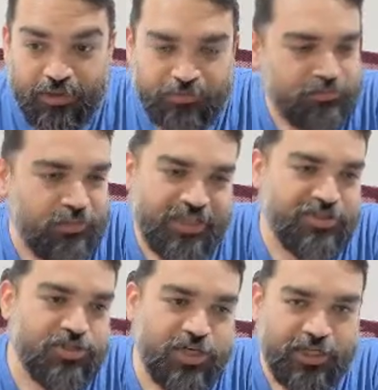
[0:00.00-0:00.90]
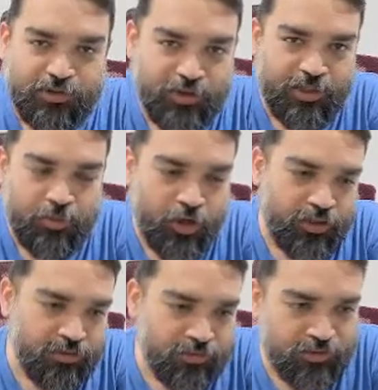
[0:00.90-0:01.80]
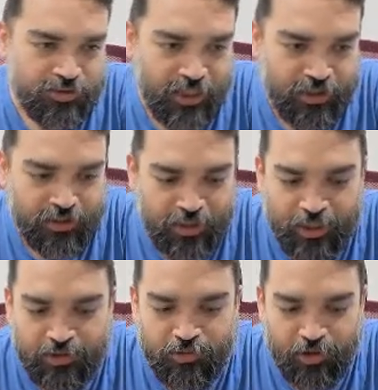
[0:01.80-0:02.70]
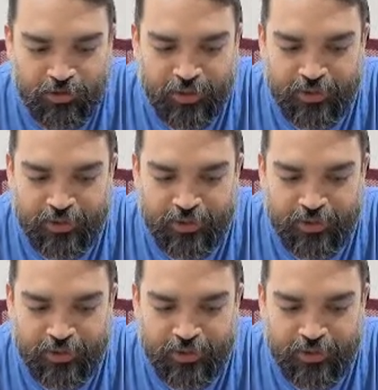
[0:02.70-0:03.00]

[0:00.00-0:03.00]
essentially you get the point. You sign in and you authorize,